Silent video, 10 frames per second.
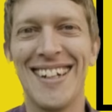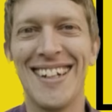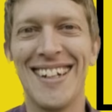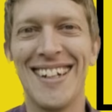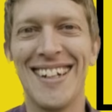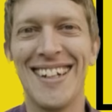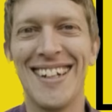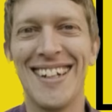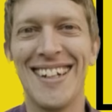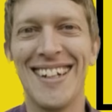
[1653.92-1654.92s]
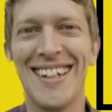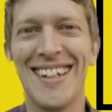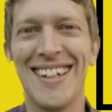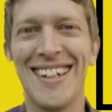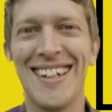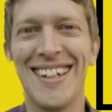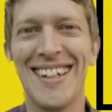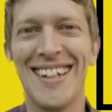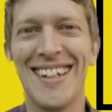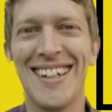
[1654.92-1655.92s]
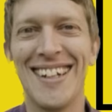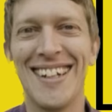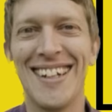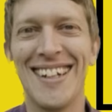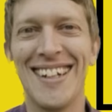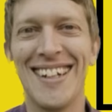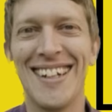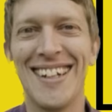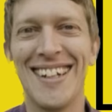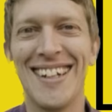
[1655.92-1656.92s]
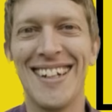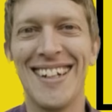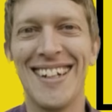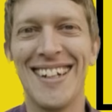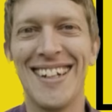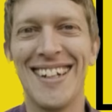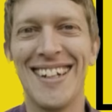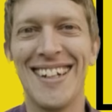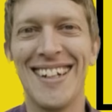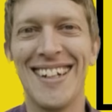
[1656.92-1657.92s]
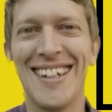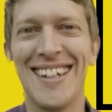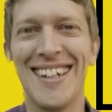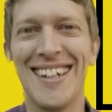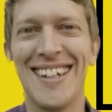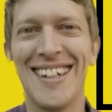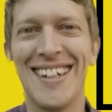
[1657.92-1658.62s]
[no speech]